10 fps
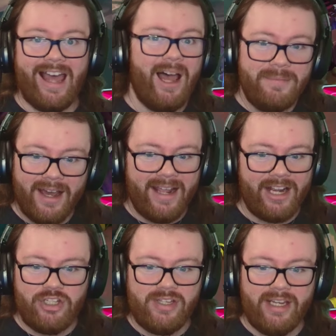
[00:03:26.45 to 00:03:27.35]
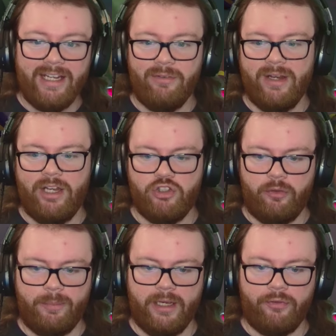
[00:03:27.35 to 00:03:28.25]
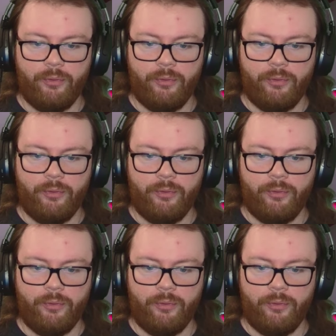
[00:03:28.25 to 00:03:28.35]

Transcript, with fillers: I'm not actually taking advantage of the buff,